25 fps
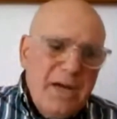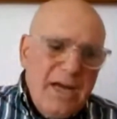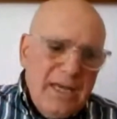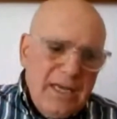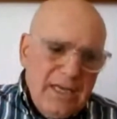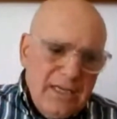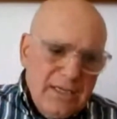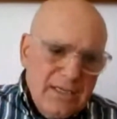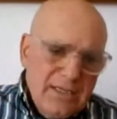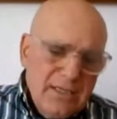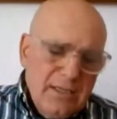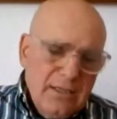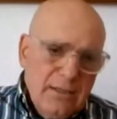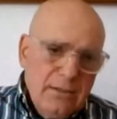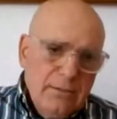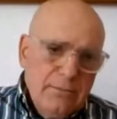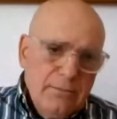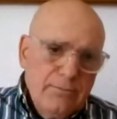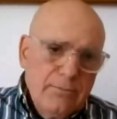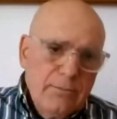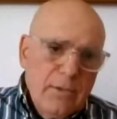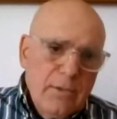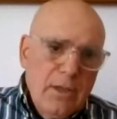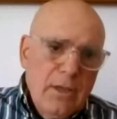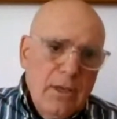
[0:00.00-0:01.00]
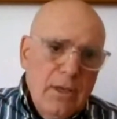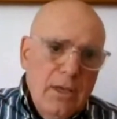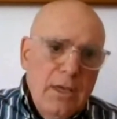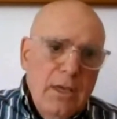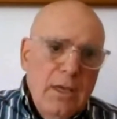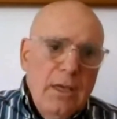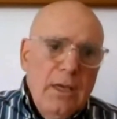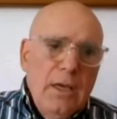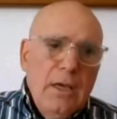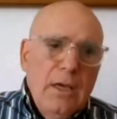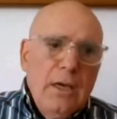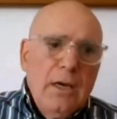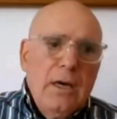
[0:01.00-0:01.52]
policy,
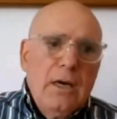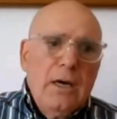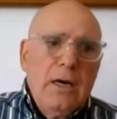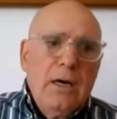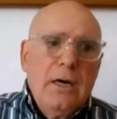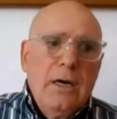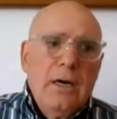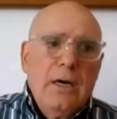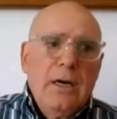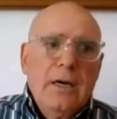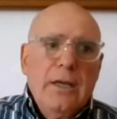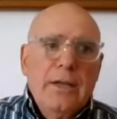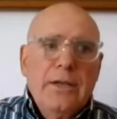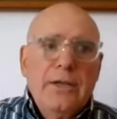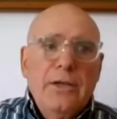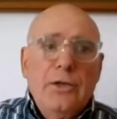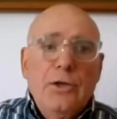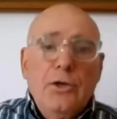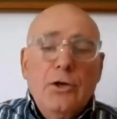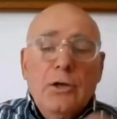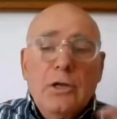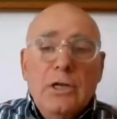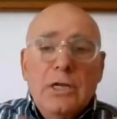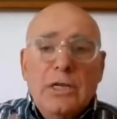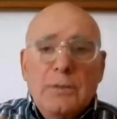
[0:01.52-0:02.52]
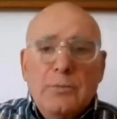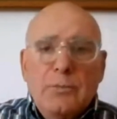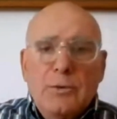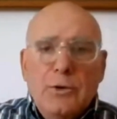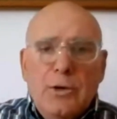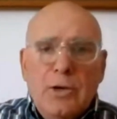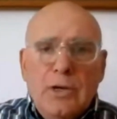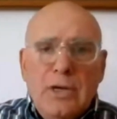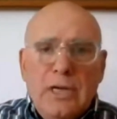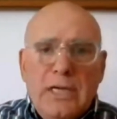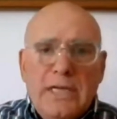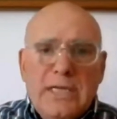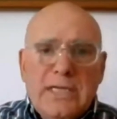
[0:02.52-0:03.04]

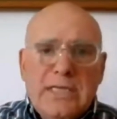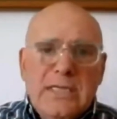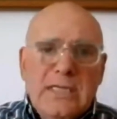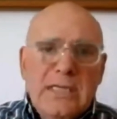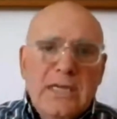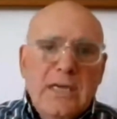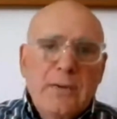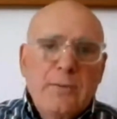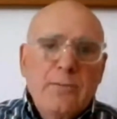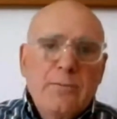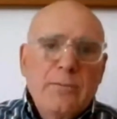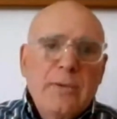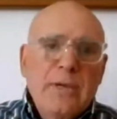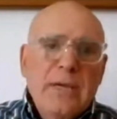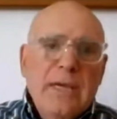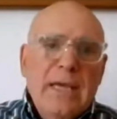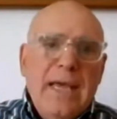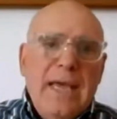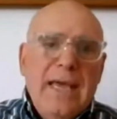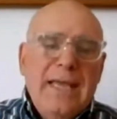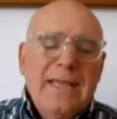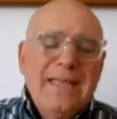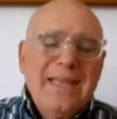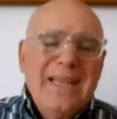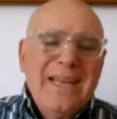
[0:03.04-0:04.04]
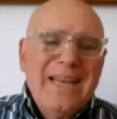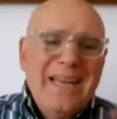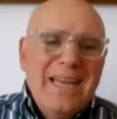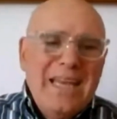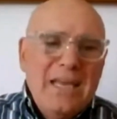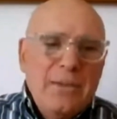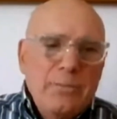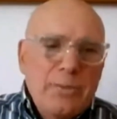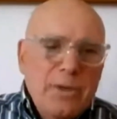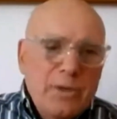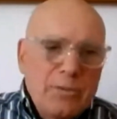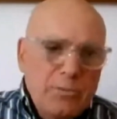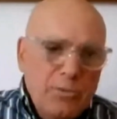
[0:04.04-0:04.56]
neoliberalism and the
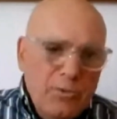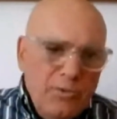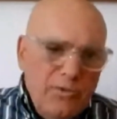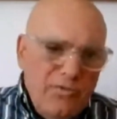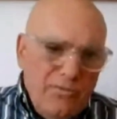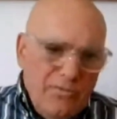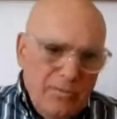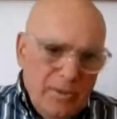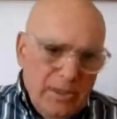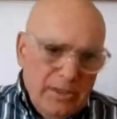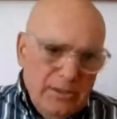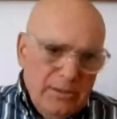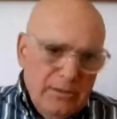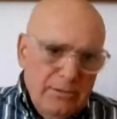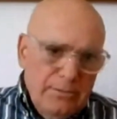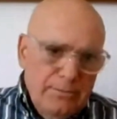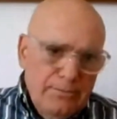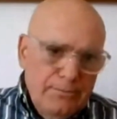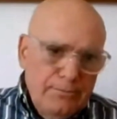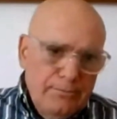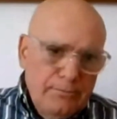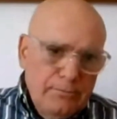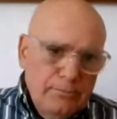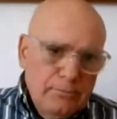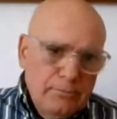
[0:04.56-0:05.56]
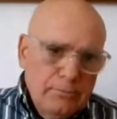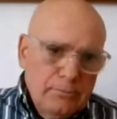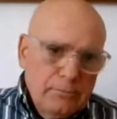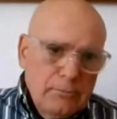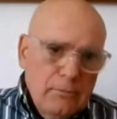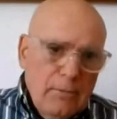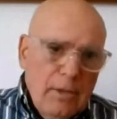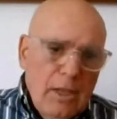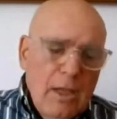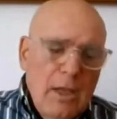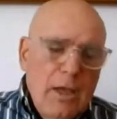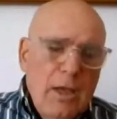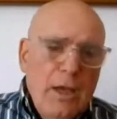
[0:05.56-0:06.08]
labor movement.
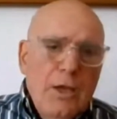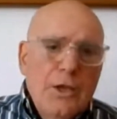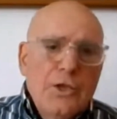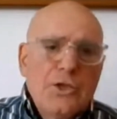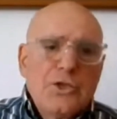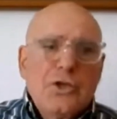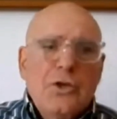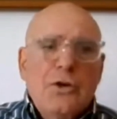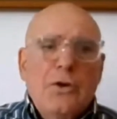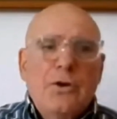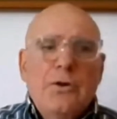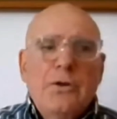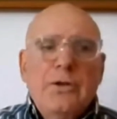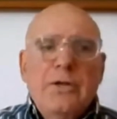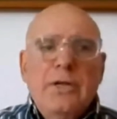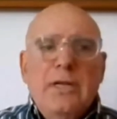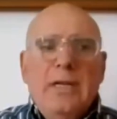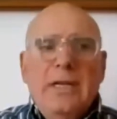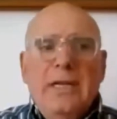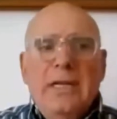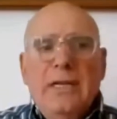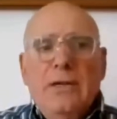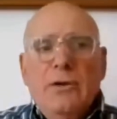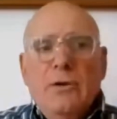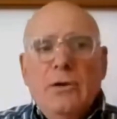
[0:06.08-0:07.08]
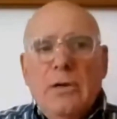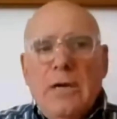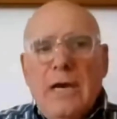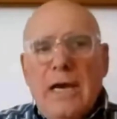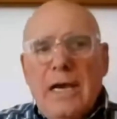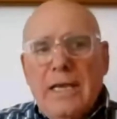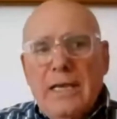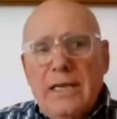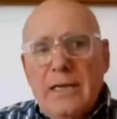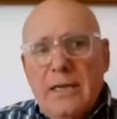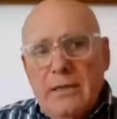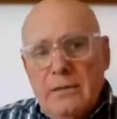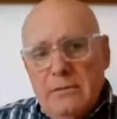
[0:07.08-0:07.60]
So,
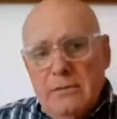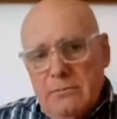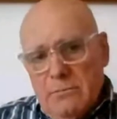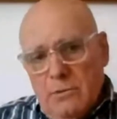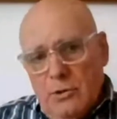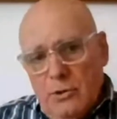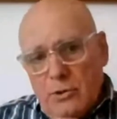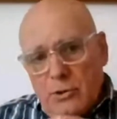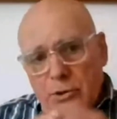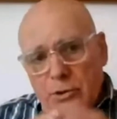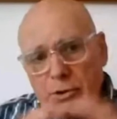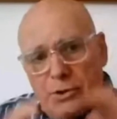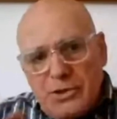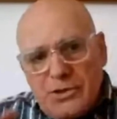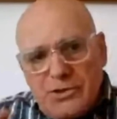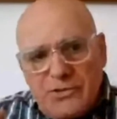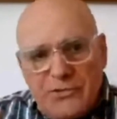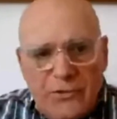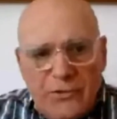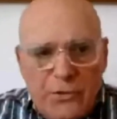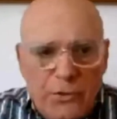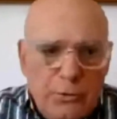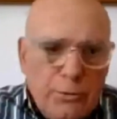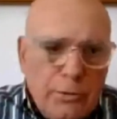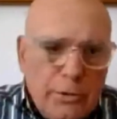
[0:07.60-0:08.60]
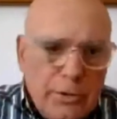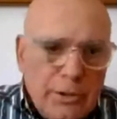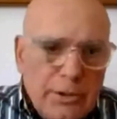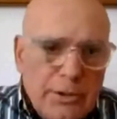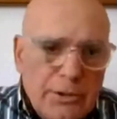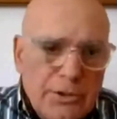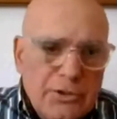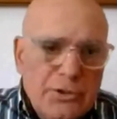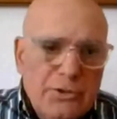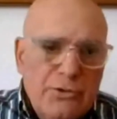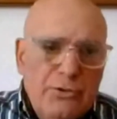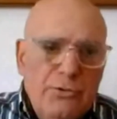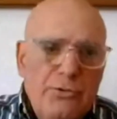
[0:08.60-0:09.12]
I urge
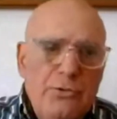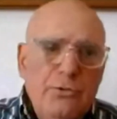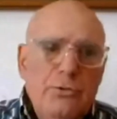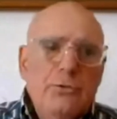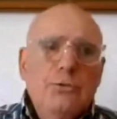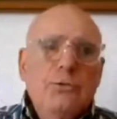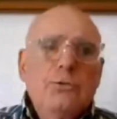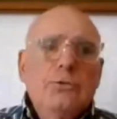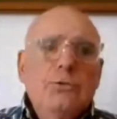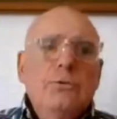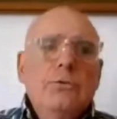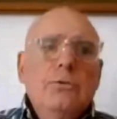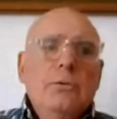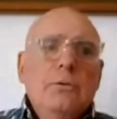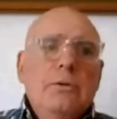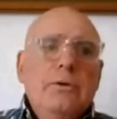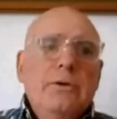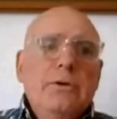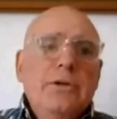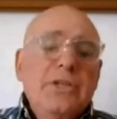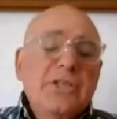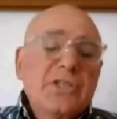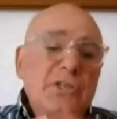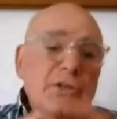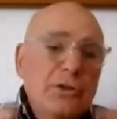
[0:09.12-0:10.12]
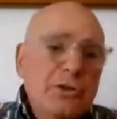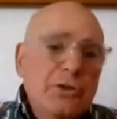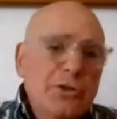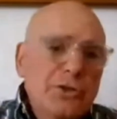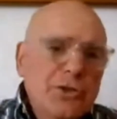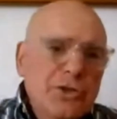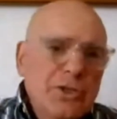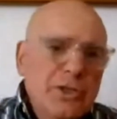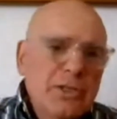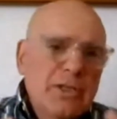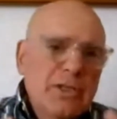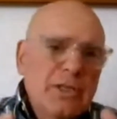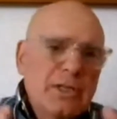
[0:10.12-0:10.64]
viewers to
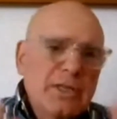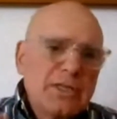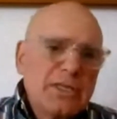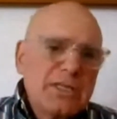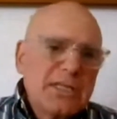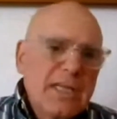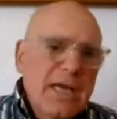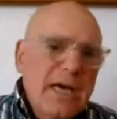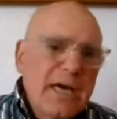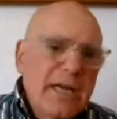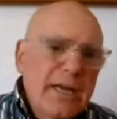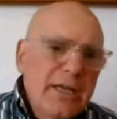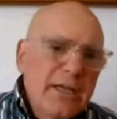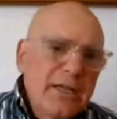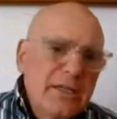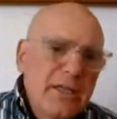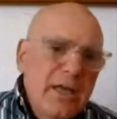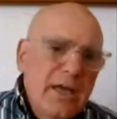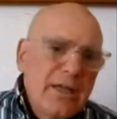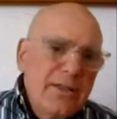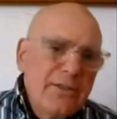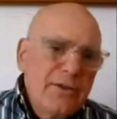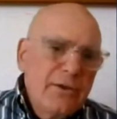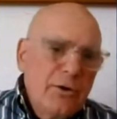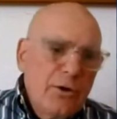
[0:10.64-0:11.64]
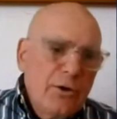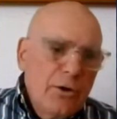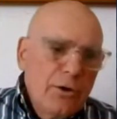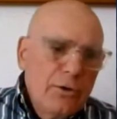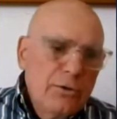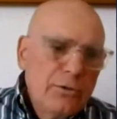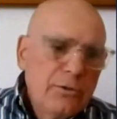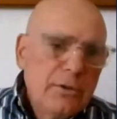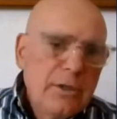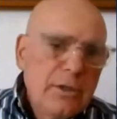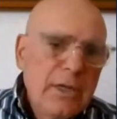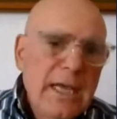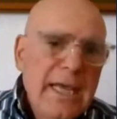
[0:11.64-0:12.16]
research it and study it on their
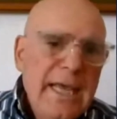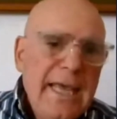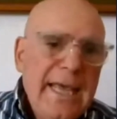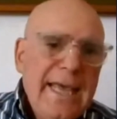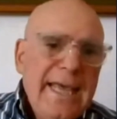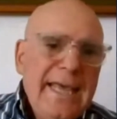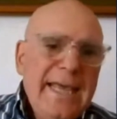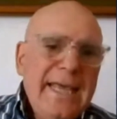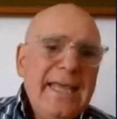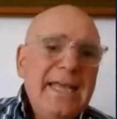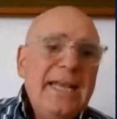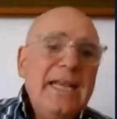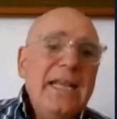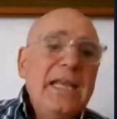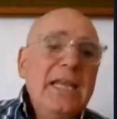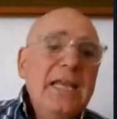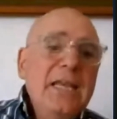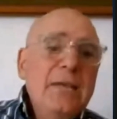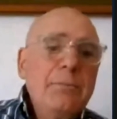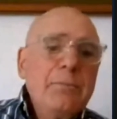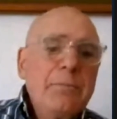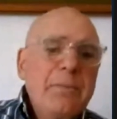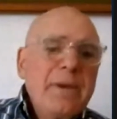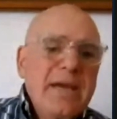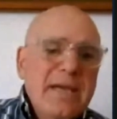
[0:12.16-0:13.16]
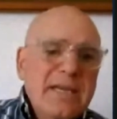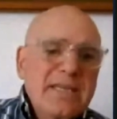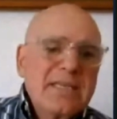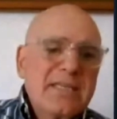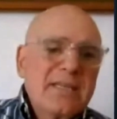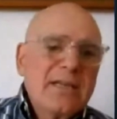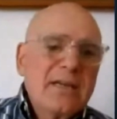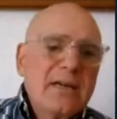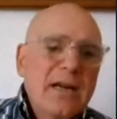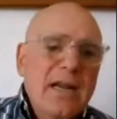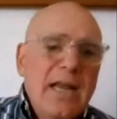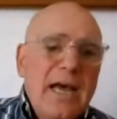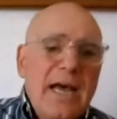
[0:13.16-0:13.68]
own. It impacts
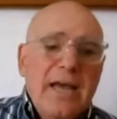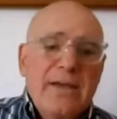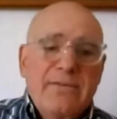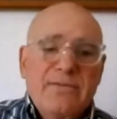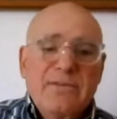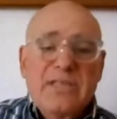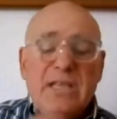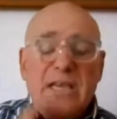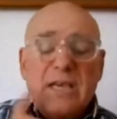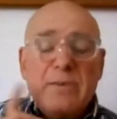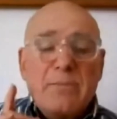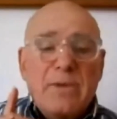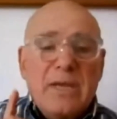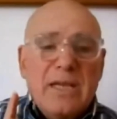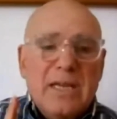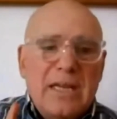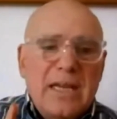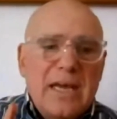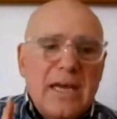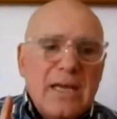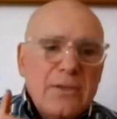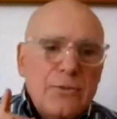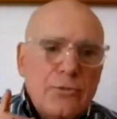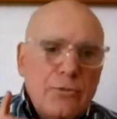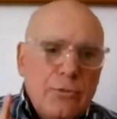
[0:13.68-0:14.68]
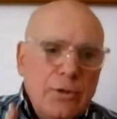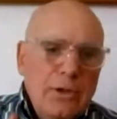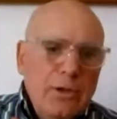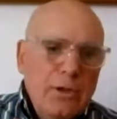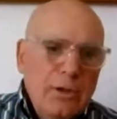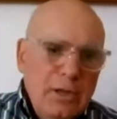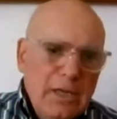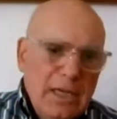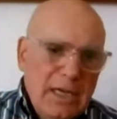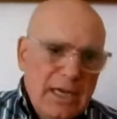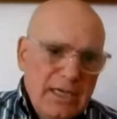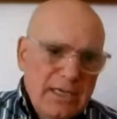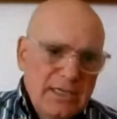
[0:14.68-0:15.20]
their lives. They may not
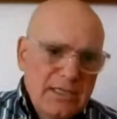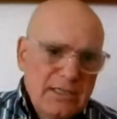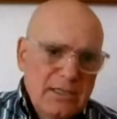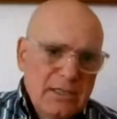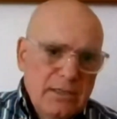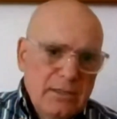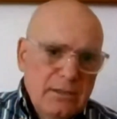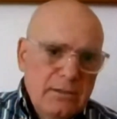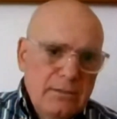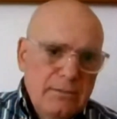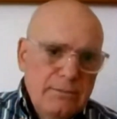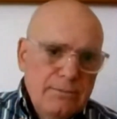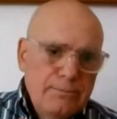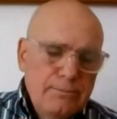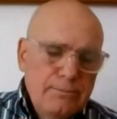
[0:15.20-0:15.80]
realize it